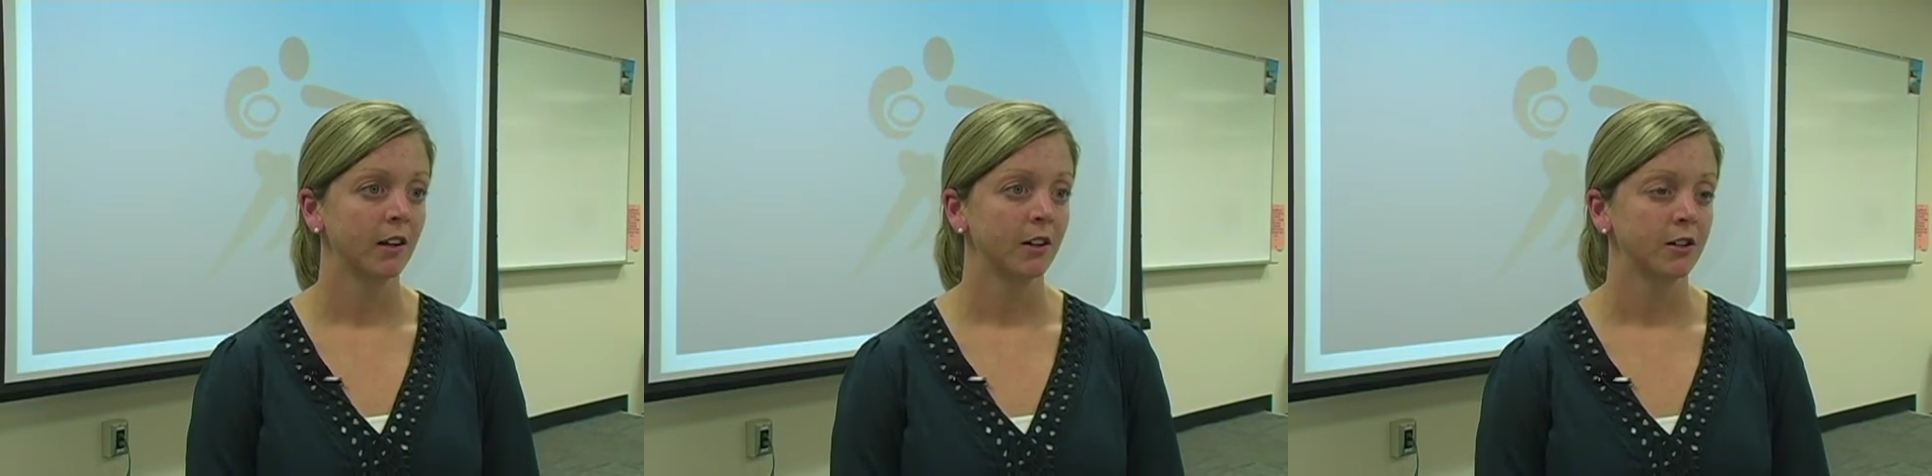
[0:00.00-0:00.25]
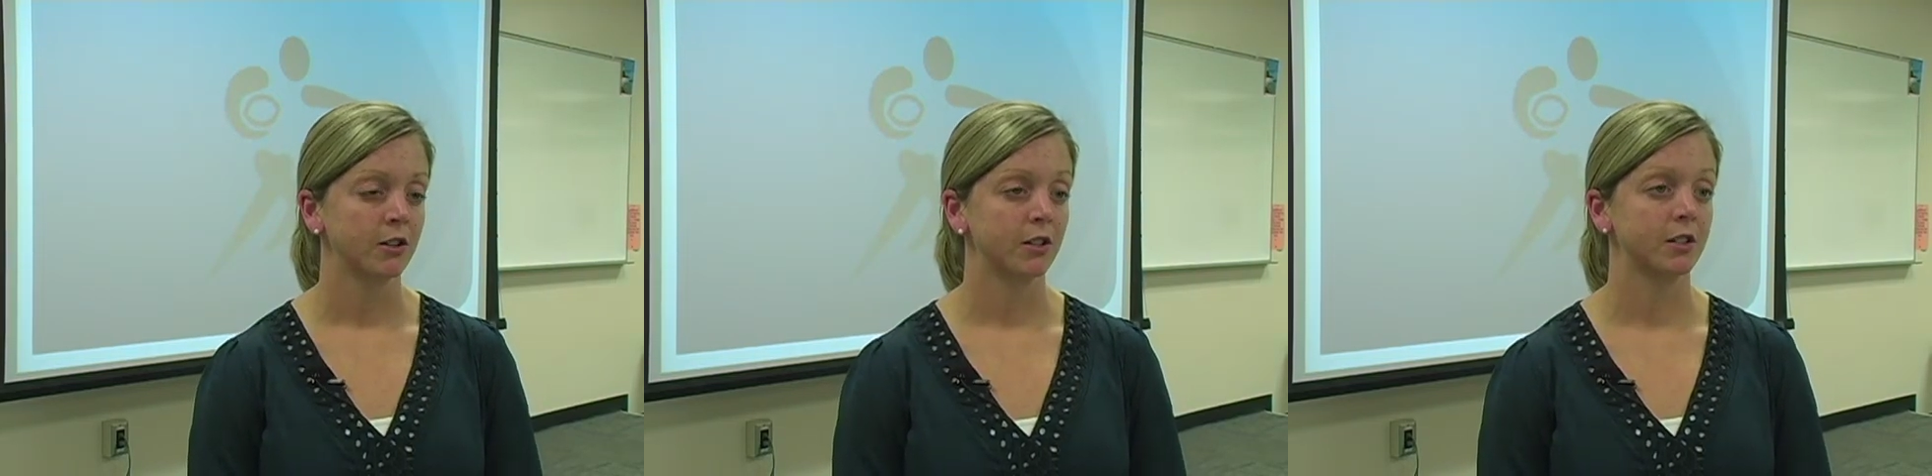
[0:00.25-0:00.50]

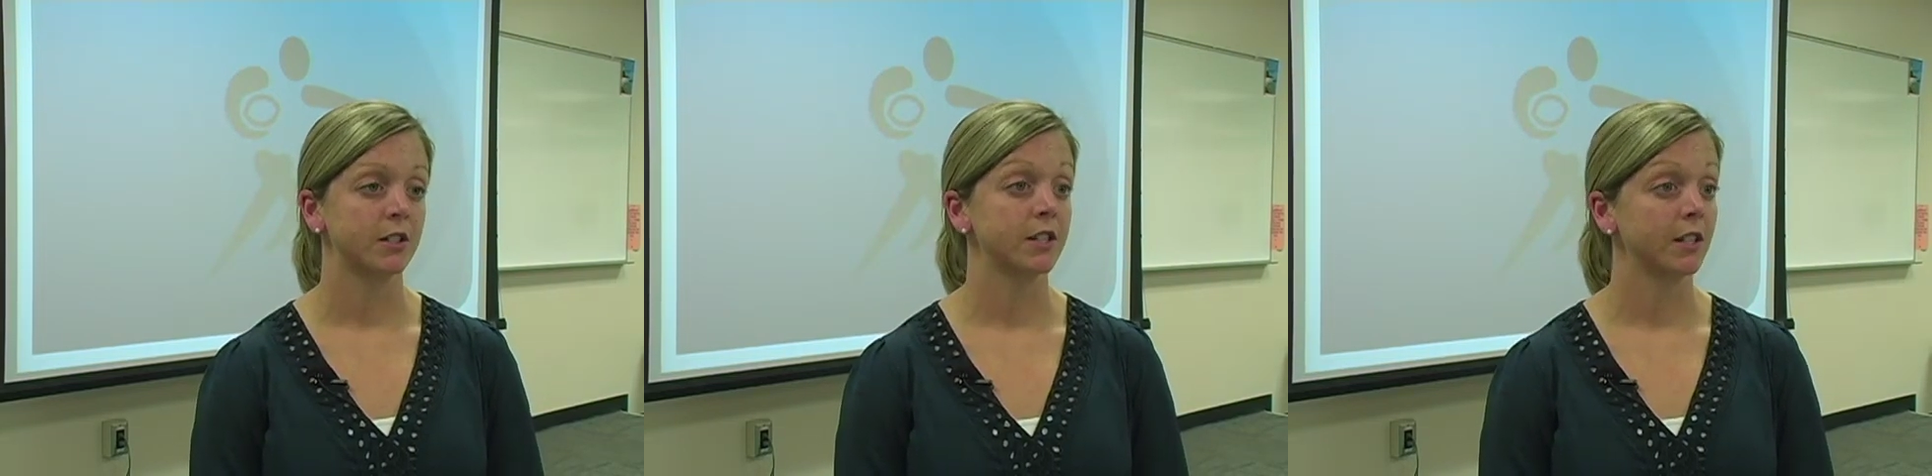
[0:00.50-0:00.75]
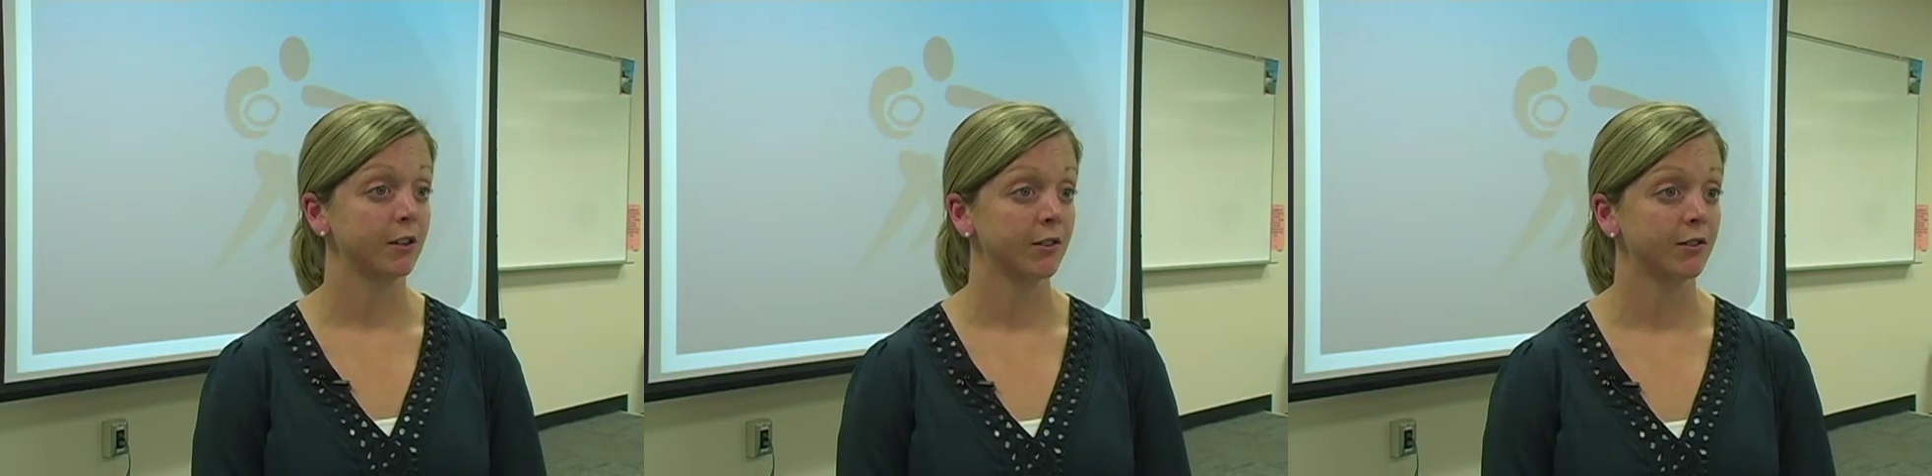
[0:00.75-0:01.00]
should
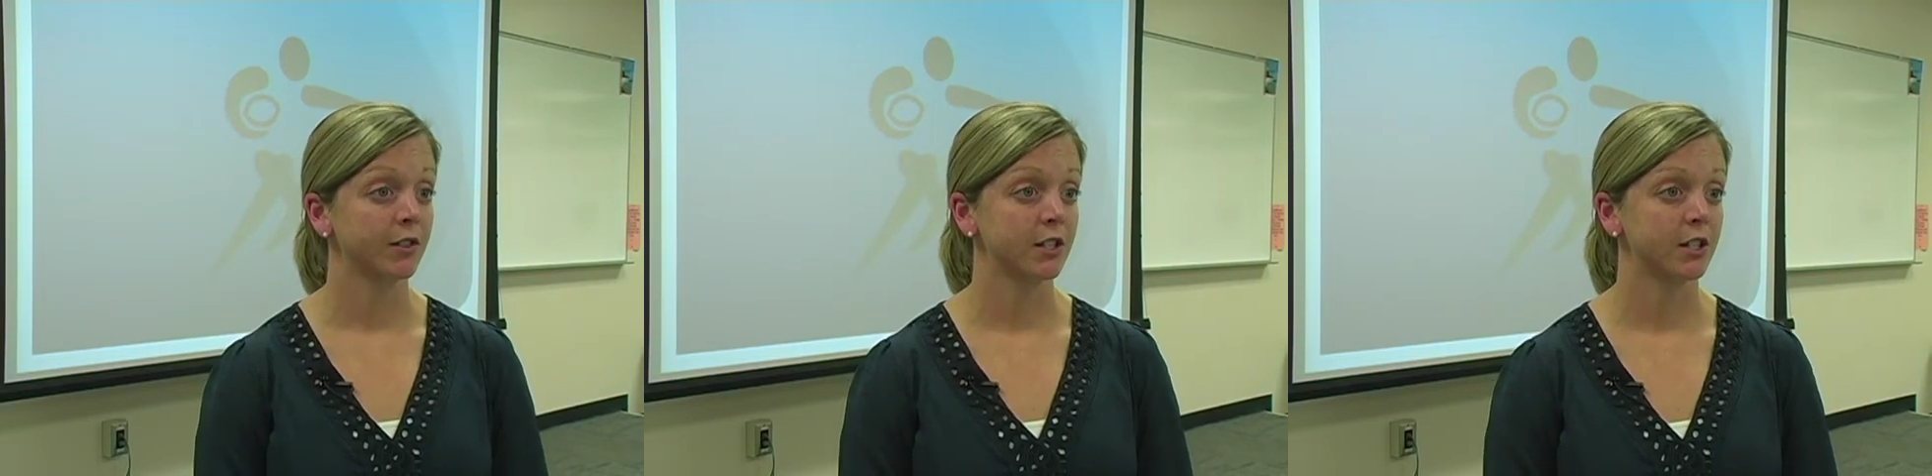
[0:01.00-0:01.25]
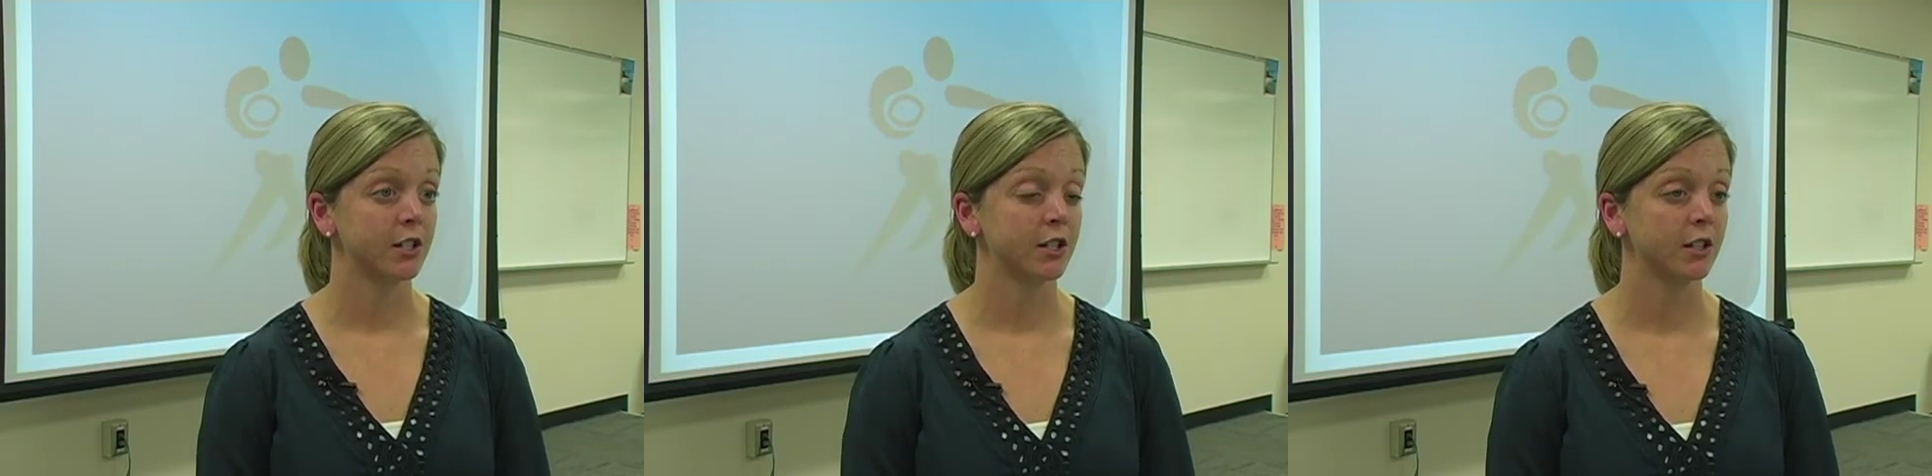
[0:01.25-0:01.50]
see a
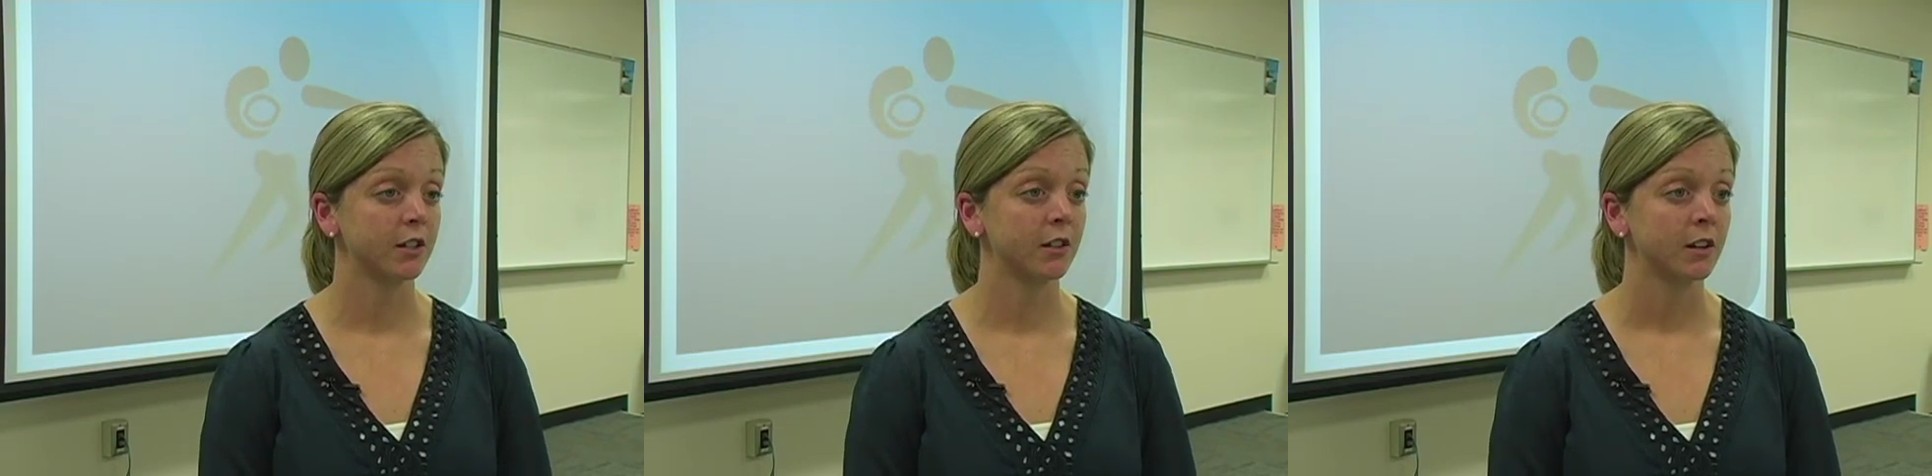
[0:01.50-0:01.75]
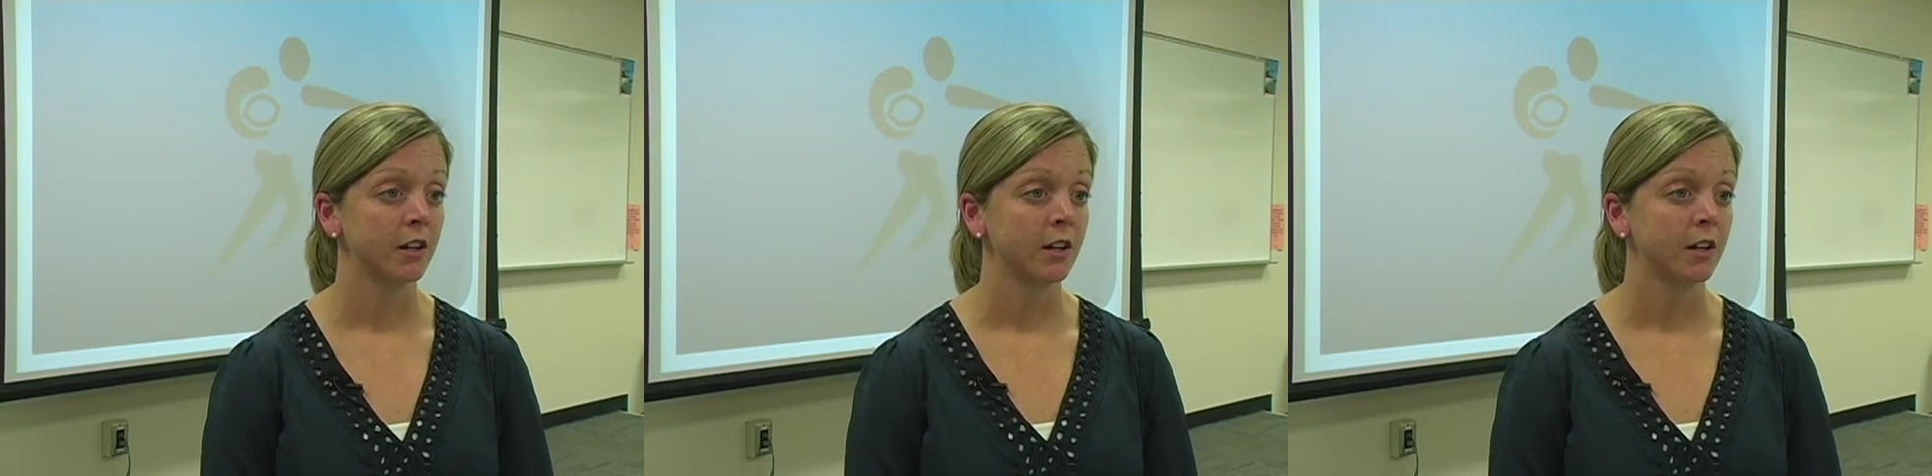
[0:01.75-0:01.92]
physician.